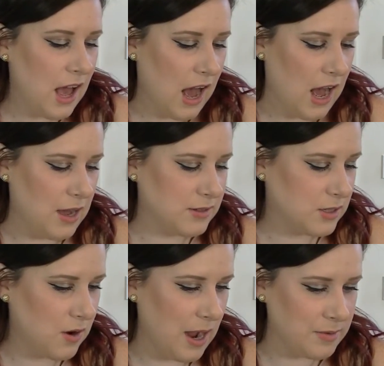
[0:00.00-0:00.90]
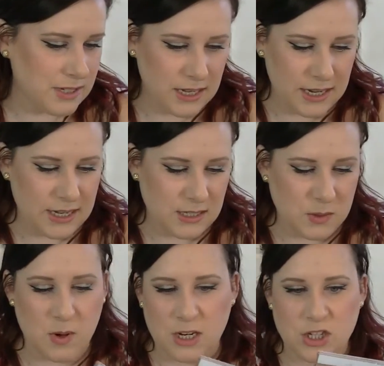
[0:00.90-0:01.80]
So I'm just gonna get
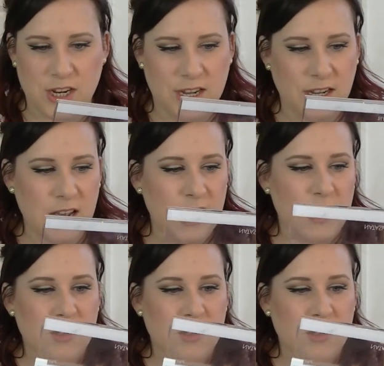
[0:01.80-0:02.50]
swatching.